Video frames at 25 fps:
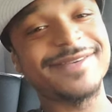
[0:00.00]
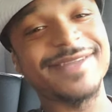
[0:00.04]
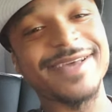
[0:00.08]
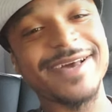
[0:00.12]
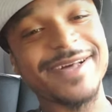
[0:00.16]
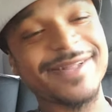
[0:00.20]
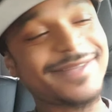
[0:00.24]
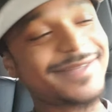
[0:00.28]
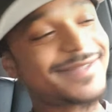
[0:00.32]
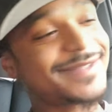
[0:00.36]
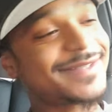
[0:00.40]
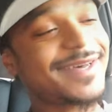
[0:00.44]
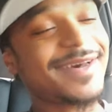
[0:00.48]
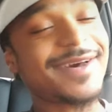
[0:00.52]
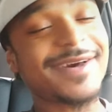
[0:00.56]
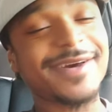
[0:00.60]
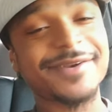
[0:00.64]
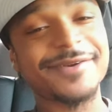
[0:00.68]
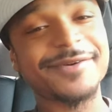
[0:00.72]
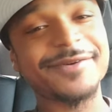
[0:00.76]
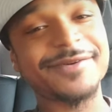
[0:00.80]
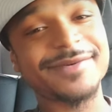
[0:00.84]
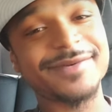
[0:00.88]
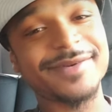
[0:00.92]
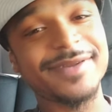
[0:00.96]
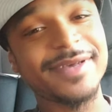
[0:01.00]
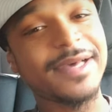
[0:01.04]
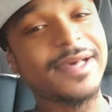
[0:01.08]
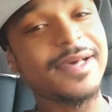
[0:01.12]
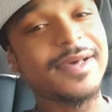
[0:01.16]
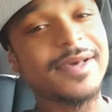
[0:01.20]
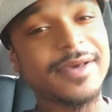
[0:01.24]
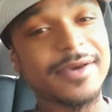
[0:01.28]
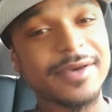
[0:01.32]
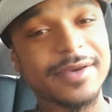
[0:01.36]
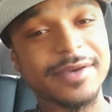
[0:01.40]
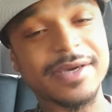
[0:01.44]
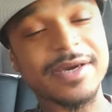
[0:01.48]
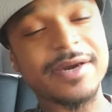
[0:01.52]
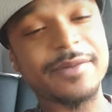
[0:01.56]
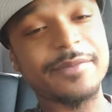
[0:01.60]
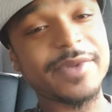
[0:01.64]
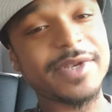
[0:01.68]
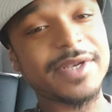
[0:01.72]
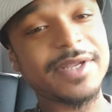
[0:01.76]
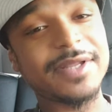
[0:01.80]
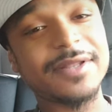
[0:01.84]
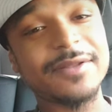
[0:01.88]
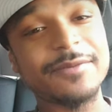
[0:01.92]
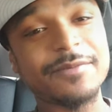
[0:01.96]
Dallas Goedert
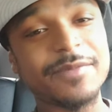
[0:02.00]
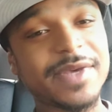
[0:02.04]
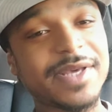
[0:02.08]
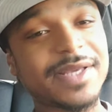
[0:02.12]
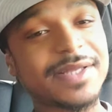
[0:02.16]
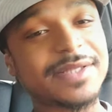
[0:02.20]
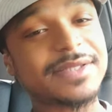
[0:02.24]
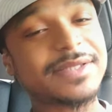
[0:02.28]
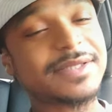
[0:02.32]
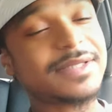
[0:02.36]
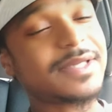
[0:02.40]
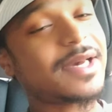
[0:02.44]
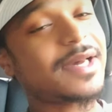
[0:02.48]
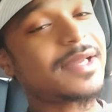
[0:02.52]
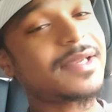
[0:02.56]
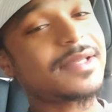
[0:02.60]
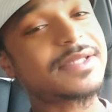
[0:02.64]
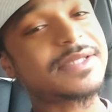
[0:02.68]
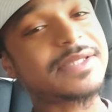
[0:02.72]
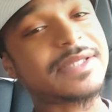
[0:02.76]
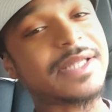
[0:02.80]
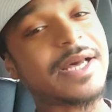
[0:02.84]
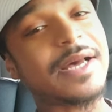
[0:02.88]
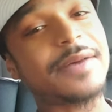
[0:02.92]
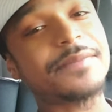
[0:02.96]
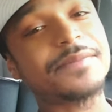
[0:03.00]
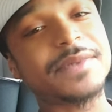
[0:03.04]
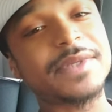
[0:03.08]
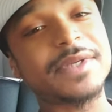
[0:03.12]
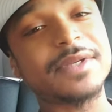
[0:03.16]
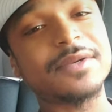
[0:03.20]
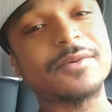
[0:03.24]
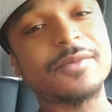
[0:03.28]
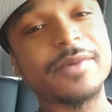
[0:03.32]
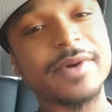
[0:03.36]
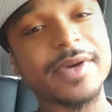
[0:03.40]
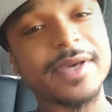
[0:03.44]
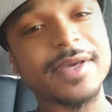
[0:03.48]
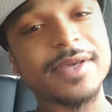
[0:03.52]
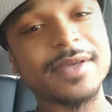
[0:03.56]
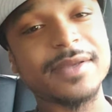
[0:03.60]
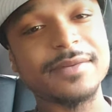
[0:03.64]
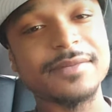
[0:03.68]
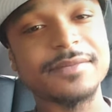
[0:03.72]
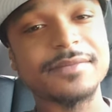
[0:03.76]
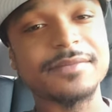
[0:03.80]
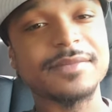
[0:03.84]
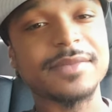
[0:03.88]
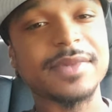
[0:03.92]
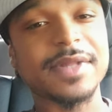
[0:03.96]
coming in the midst kind of stopped it away,
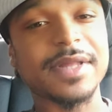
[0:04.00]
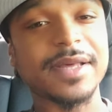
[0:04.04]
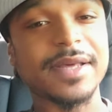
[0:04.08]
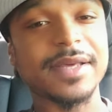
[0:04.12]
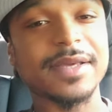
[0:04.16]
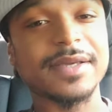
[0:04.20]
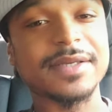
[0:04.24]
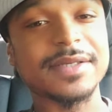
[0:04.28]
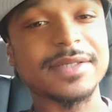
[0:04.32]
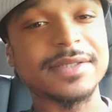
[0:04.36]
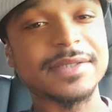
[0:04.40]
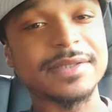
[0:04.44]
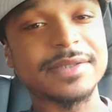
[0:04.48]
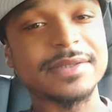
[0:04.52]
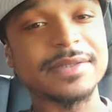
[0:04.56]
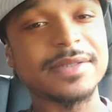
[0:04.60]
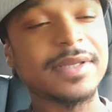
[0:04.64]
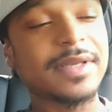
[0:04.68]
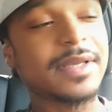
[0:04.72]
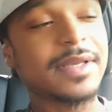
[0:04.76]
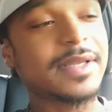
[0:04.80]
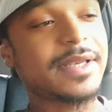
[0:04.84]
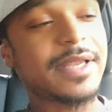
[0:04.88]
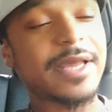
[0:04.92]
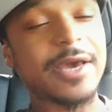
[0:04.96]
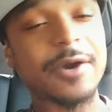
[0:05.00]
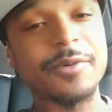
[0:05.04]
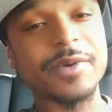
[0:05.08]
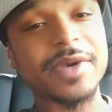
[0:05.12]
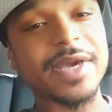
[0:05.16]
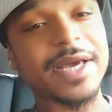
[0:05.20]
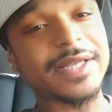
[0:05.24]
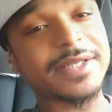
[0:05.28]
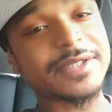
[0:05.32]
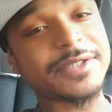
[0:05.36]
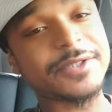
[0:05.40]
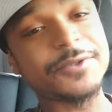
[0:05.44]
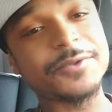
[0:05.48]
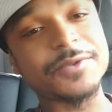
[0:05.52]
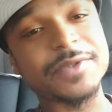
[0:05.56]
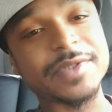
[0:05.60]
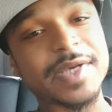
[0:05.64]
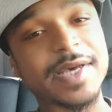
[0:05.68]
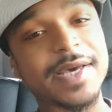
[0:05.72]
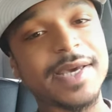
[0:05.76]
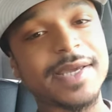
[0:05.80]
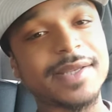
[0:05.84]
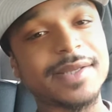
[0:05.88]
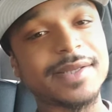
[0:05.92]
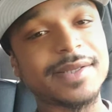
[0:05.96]
like, because now we got two
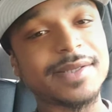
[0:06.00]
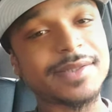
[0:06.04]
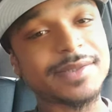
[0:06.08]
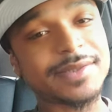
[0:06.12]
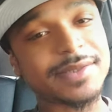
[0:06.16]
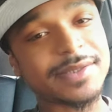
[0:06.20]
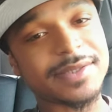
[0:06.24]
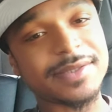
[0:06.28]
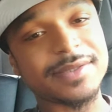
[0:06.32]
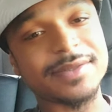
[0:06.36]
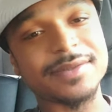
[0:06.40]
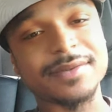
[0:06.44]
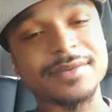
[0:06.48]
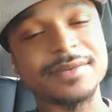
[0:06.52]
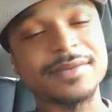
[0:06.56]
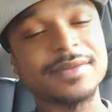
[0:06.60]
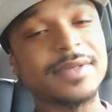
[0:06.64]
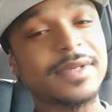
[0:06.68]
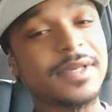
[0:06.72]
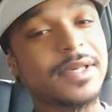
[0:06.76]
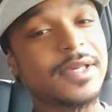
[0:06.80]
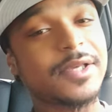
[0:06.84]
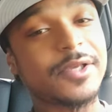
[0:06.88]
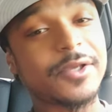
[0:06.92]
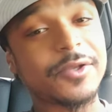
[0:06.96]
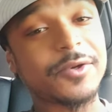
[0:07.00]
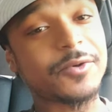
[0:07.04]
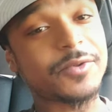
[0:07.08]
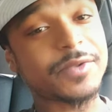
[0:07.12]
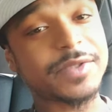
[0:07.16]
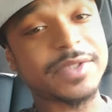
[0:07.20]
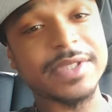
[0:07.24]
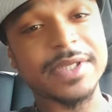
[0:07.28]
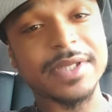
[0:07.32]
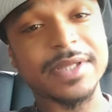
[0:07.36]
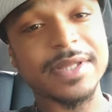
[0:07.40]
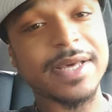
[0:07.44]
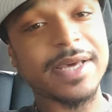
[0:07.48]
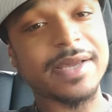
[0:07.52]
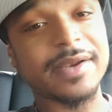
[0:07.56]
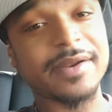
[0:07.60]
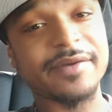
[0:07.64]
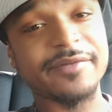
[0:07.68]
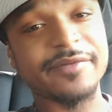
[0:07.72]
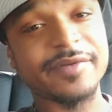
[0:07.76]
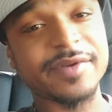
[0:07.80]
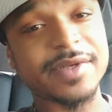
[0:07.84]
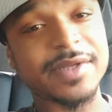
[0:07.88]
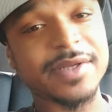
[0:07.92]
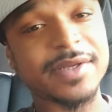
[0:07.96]
tight ends, and you don't see that
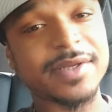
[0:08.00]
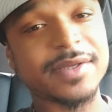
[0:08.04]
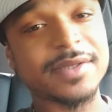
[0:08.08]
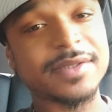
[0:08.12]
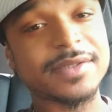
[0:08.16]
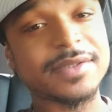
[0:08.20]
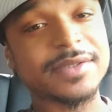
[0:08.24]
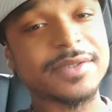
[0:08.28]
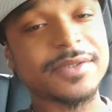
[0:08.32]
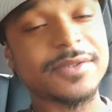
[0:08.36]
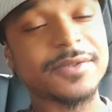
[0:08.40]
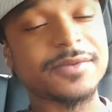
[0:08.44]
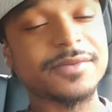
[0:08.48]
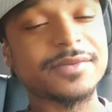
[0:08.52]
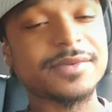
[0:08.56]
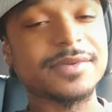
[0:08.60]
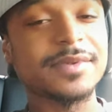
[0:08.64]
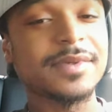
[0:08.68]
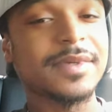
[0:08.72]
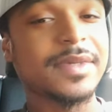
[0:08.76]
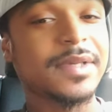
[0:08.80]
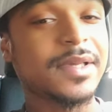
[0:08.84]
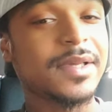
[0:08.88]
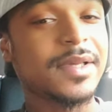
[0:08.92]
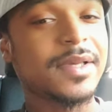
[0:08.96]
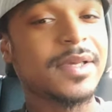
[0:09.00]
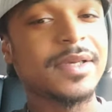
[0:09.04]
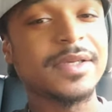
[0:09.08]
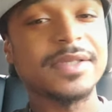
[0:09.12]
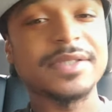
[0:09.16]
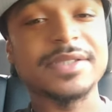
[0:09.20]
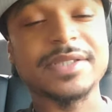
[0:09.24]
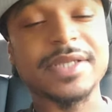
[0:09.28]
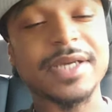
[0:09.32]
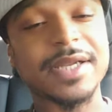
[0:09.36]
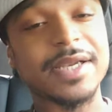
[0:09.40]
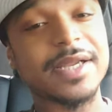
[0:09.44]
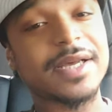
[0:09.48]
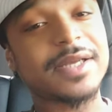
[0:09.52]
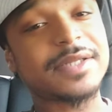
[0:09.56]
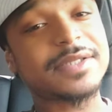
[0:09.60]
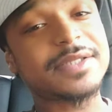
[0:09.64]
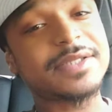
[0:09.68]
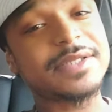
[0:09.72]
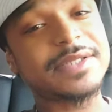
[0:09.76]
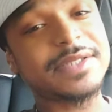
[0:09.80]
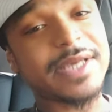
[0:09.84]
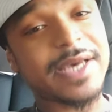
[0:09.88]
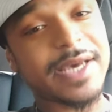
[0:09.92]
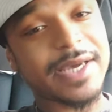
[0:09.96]
every day. So, shout out
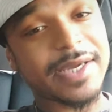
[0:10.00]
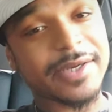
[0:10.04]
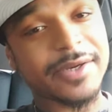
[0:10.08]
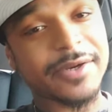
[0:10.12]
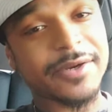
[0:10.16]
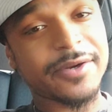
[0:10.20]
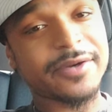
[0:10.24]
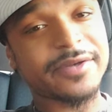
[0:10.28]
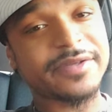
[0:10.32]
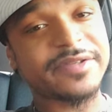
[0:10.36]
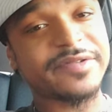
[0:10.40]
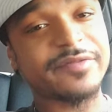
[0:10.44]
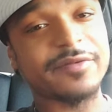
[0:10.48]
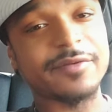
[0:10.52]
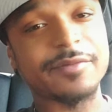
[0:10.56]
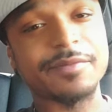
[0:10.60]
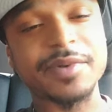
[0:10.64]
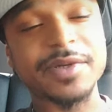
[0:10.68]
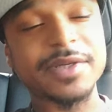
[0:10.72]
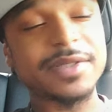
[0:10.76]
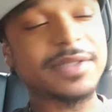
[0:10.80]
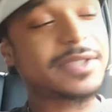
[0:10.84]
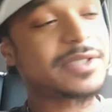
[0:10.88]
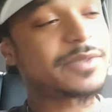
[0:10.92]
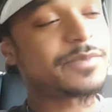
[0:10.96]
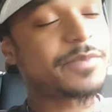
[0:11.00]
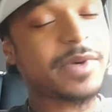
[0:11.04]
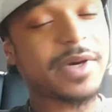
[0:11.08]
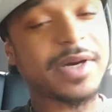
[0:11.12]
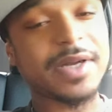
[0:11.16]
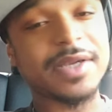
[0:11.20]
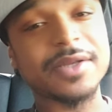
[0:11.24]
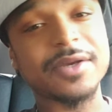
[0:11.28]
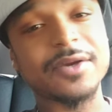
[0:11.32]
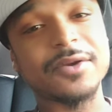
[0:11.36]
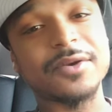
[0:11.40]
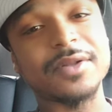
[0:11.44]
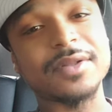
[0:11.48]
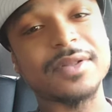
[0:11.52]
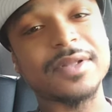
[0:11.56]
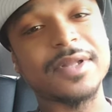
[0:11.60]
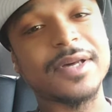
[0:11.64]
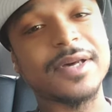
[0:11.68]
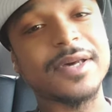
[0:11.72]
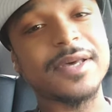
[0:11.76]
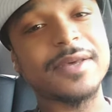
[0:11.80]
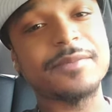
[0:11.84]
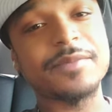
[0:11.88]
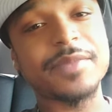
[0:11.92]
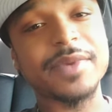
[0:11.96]
to Zach Ertz for putting his body on the
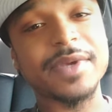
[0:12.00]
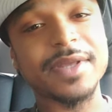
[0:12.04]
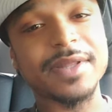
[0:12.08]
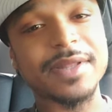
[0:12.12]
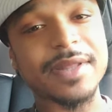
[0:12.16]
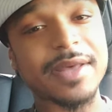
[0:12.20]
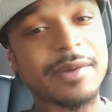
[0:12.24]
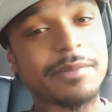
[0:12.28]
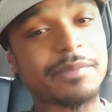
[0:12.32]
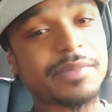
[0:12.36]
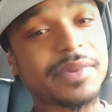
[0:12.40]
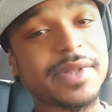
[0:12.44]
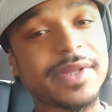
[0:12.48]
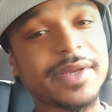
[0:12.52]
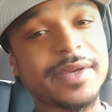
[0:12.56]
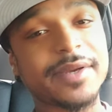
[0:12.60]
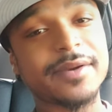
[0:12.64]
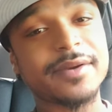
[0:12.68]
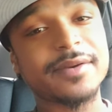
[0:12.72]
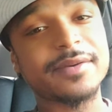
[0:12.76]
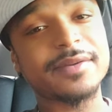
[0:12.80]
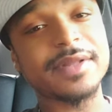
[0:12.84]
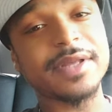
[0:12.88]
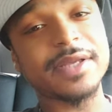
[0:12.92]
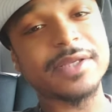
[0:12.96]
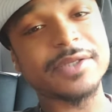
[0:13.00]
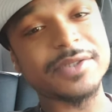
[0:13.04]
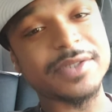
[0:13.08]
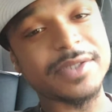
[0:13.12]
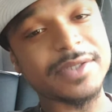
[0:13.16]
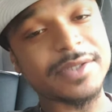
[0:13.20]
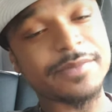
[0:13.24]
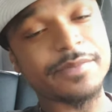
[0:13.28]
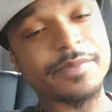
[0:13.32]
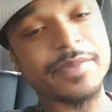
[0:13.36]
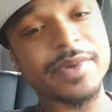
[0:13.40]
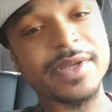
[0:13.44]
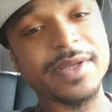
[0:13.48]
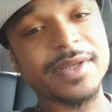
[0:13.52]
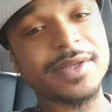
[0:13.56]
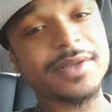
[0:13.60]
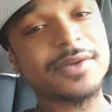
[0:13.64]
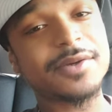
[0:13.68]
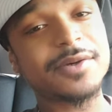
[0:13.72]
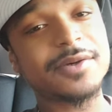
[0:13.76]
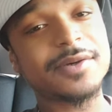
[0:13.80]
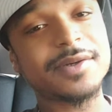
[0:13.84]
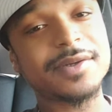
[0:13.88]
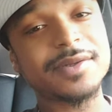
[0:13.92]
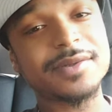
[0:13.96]
line, being that player that you can depend
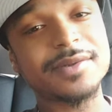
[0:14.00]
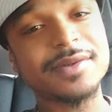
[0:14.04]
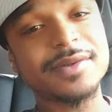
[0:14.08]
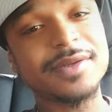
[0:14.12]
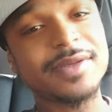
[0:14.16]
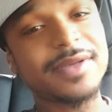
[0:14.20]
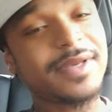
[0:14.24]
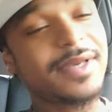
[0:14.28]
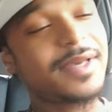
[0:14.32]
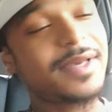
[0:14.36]
on,